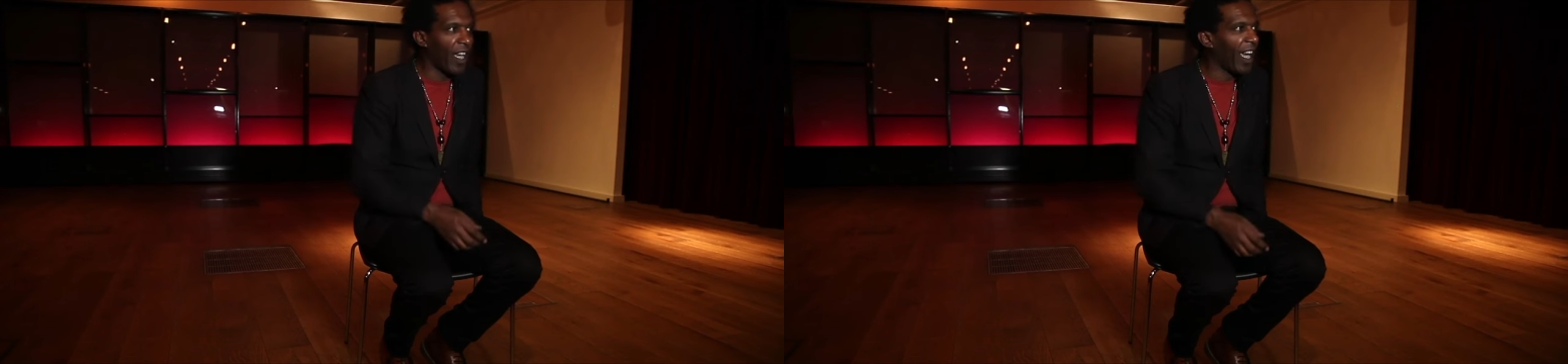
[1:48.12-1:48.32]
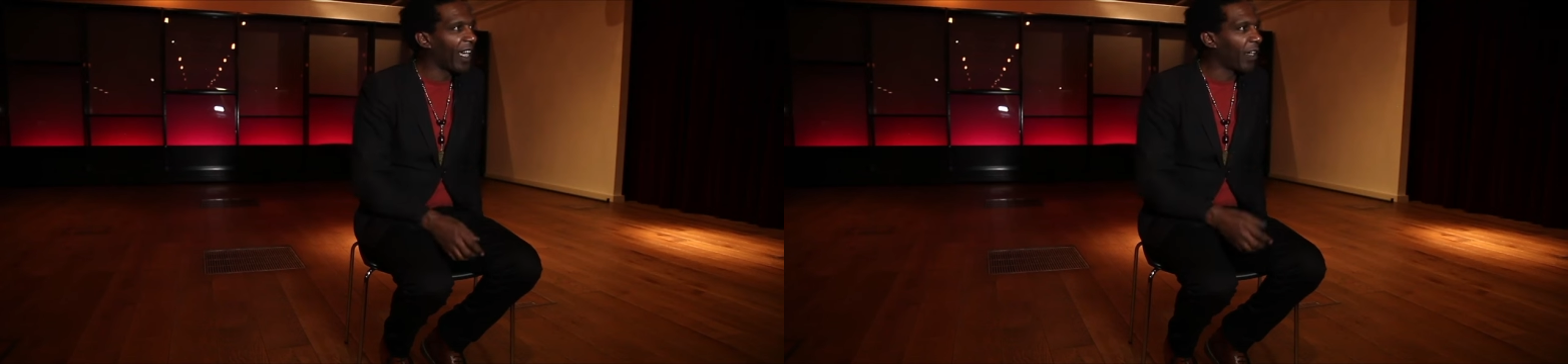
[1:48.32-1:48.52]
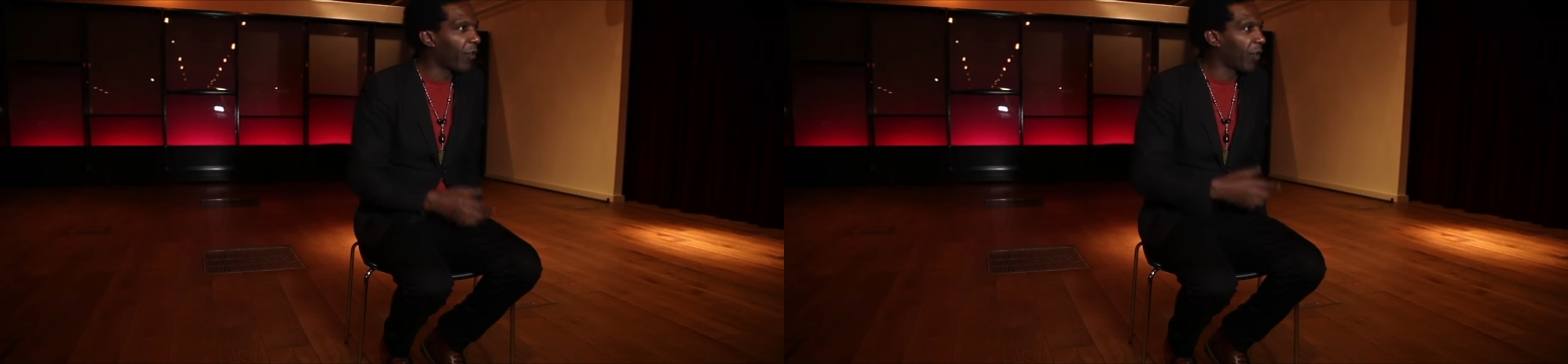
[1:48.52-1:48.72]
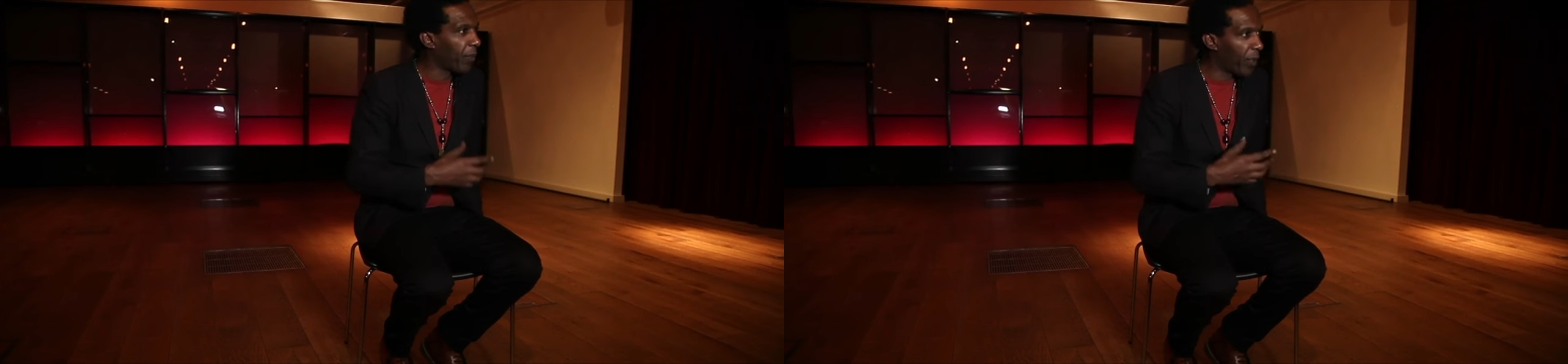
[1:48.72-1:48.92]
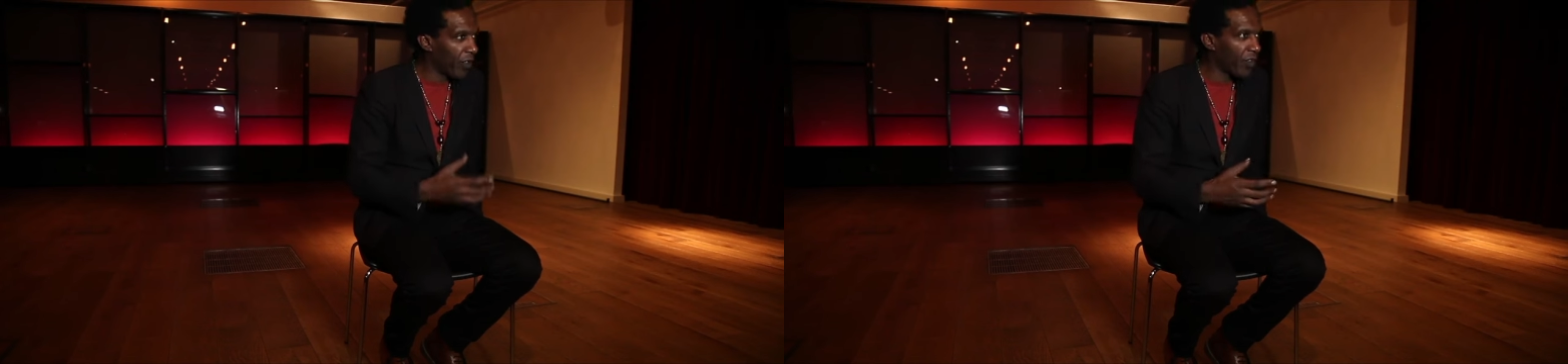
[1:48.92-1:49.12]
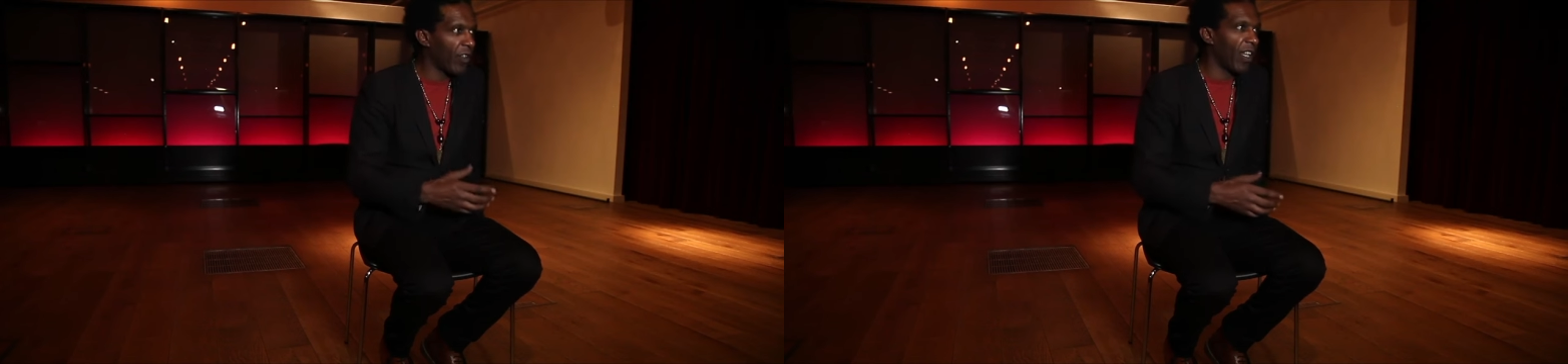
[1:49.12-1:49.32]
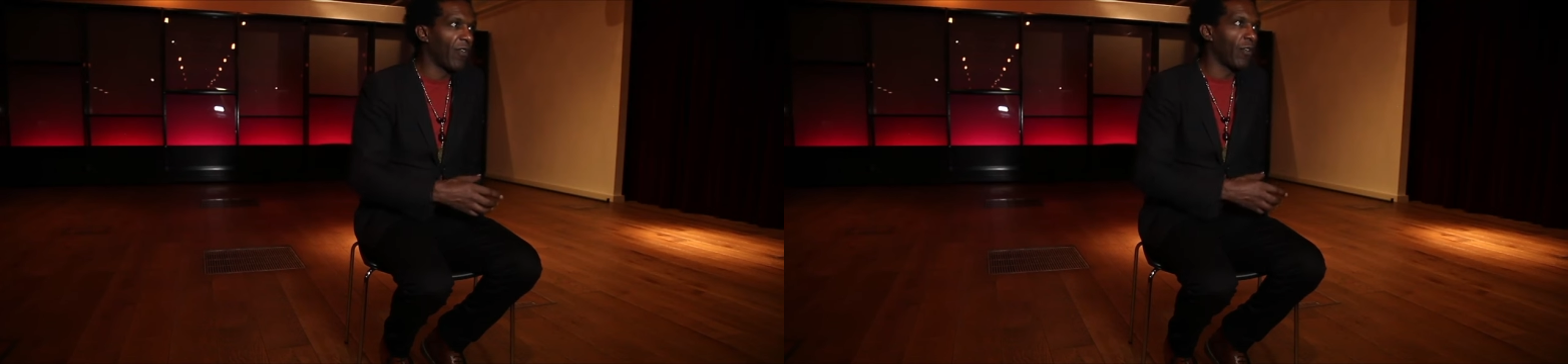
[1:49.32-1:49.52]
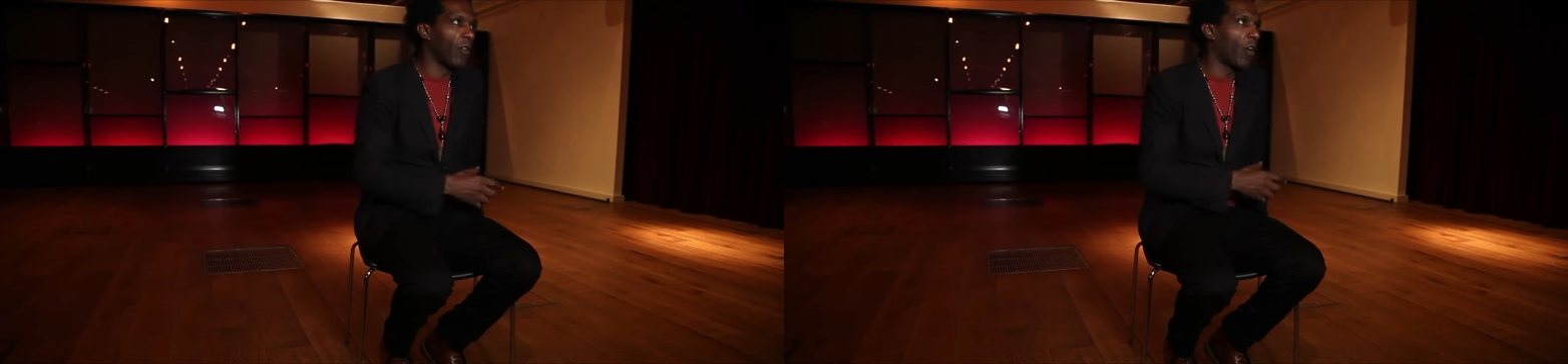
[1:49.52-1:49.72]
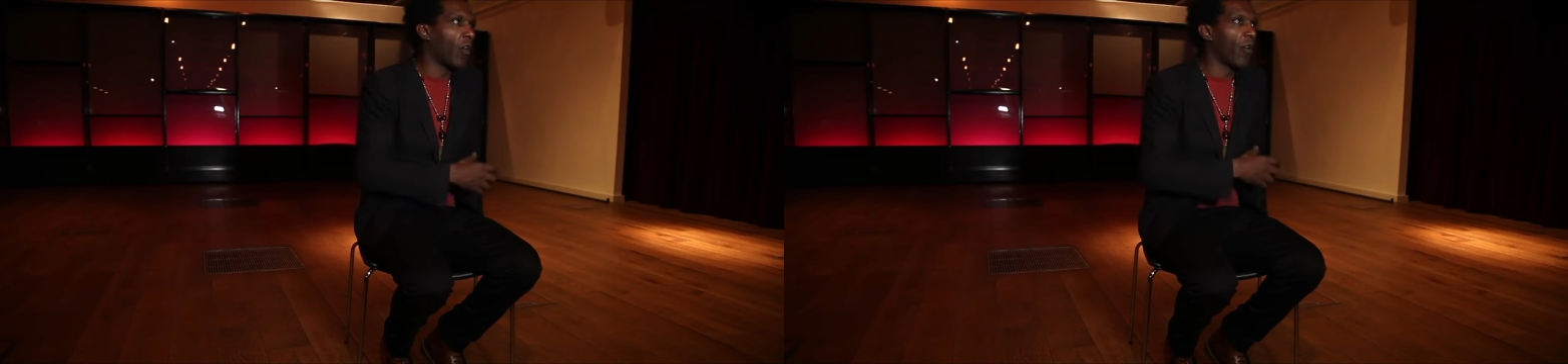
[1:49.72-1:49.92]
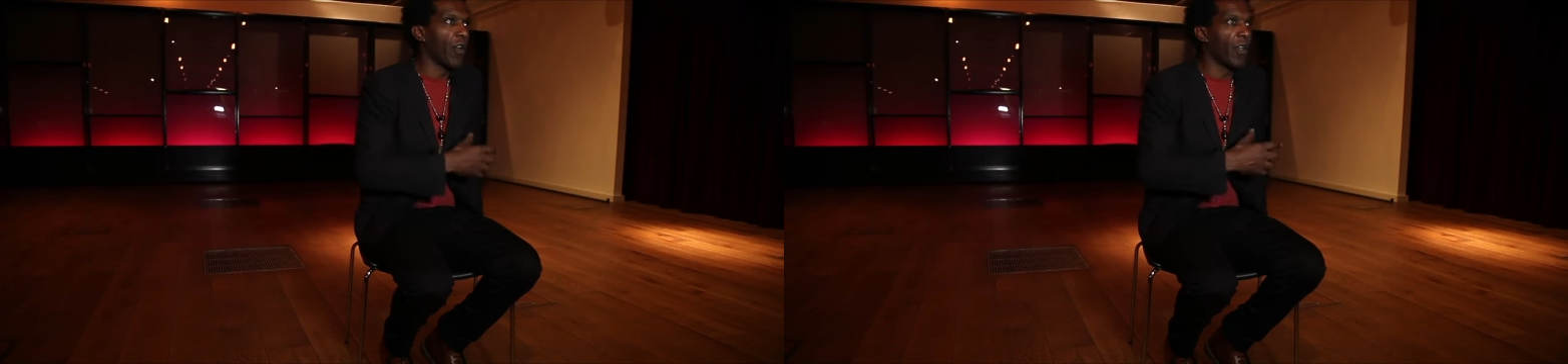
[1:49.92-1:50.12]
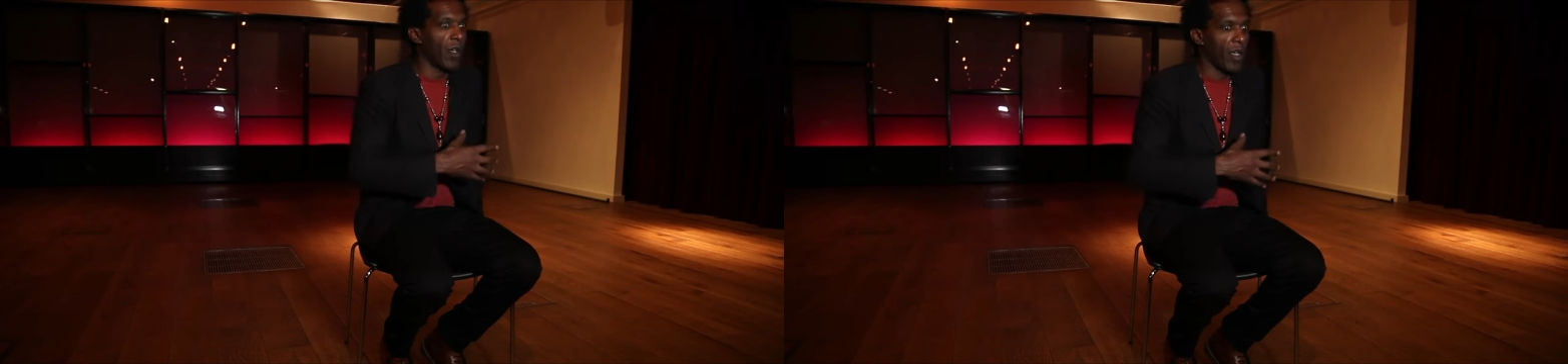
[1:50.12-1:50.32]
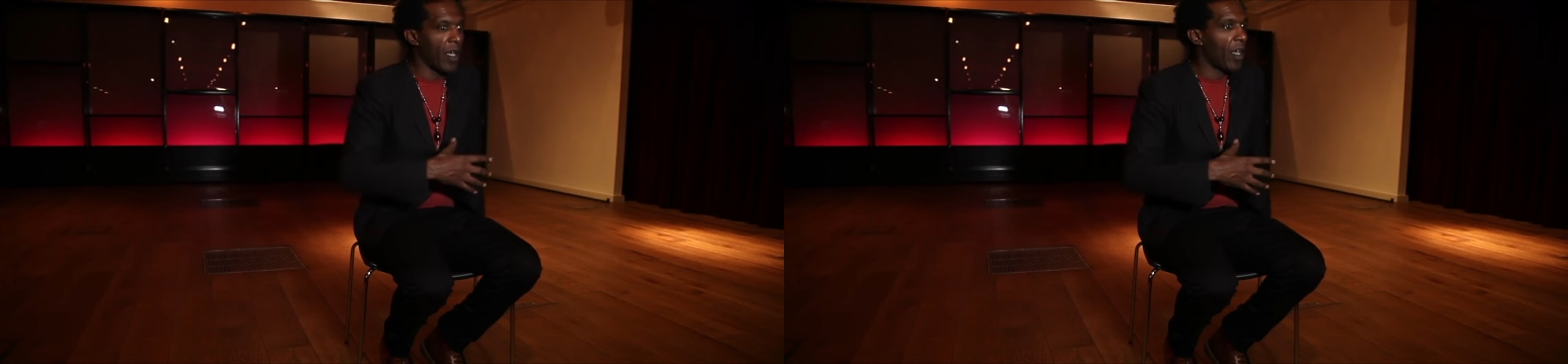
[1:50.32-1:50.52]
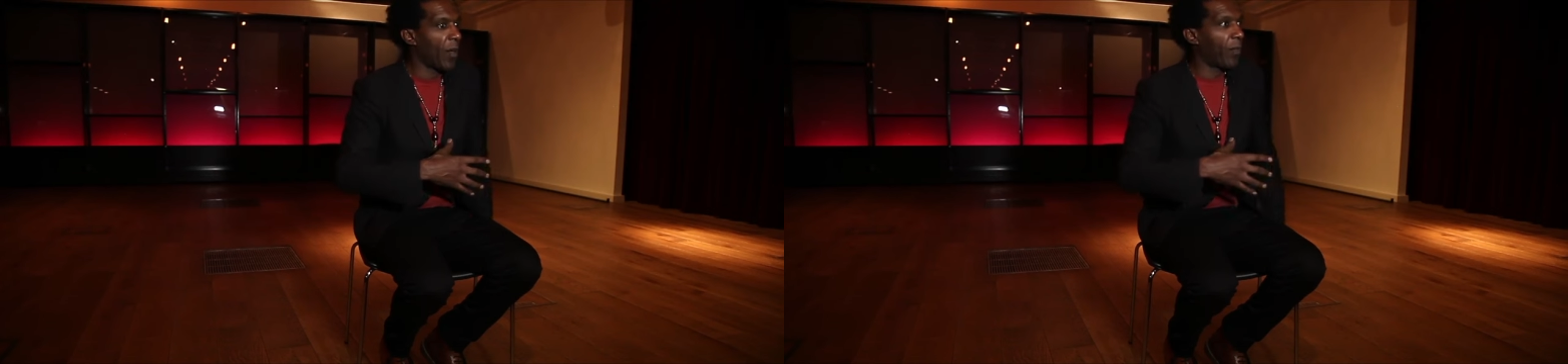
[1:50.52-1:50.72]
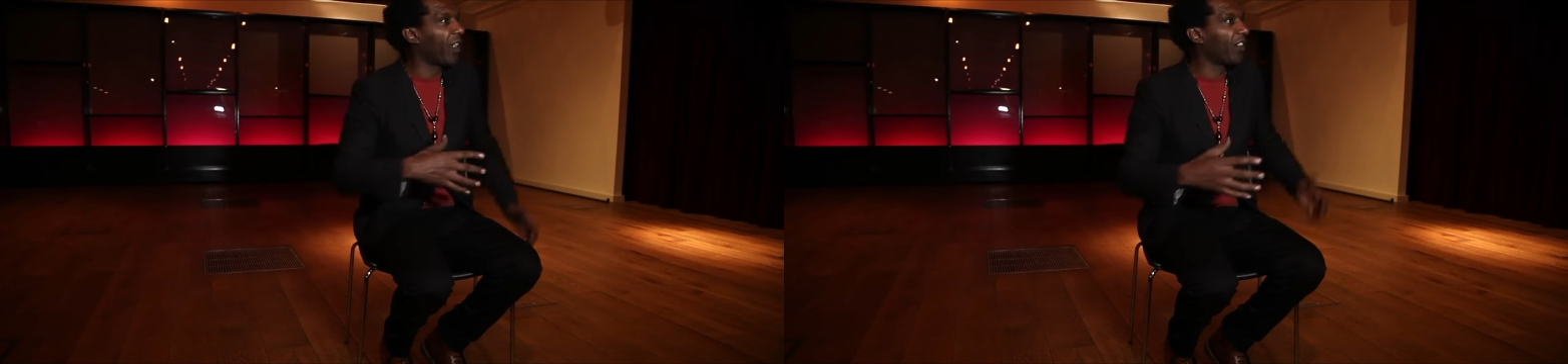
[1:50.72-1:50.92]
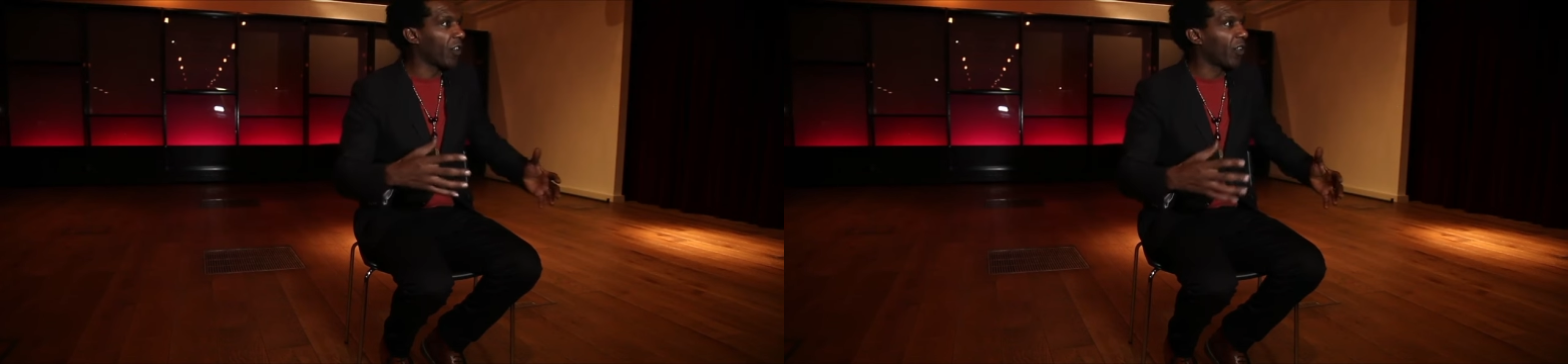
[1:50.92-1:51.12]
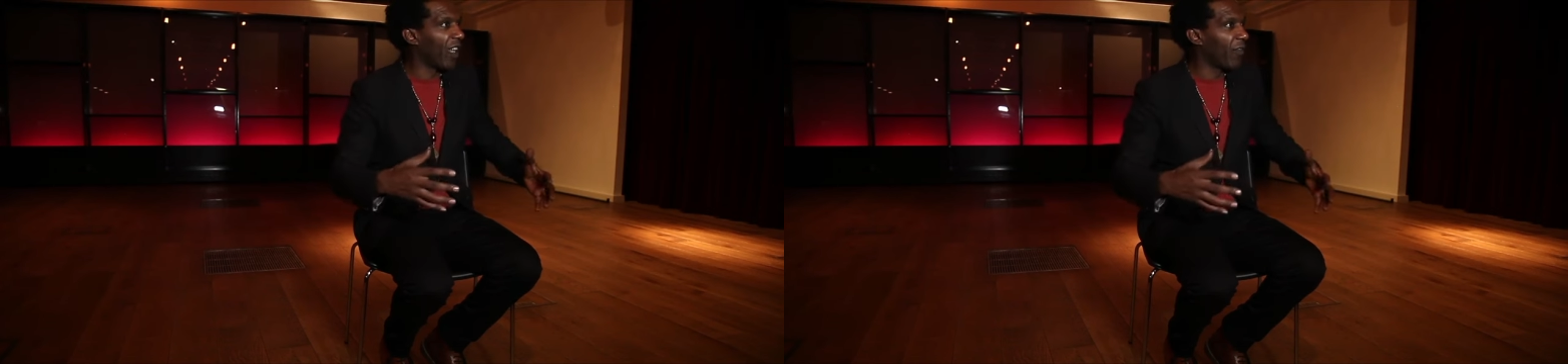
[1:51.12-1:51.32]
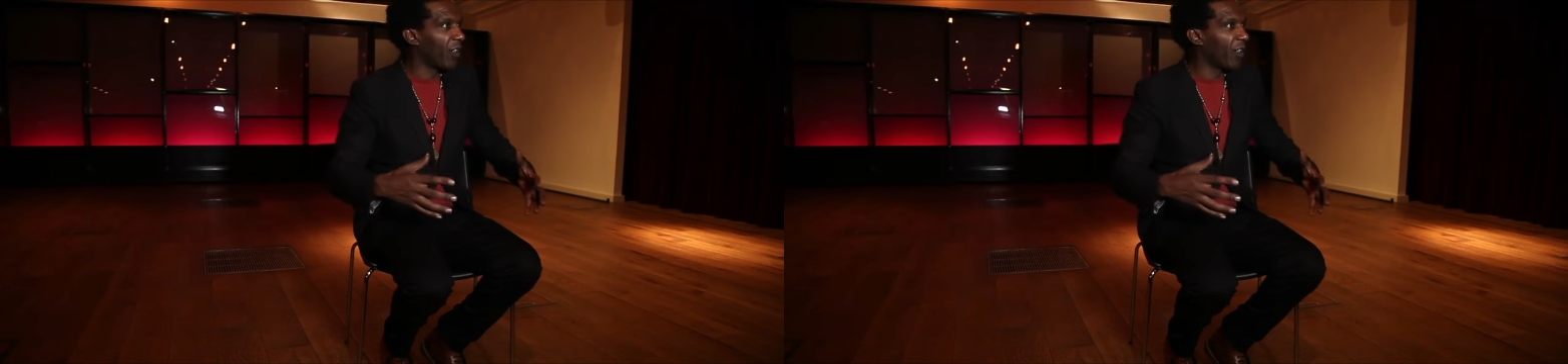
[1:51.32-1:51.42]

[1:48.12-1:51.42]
anger on a personal level or on a political level.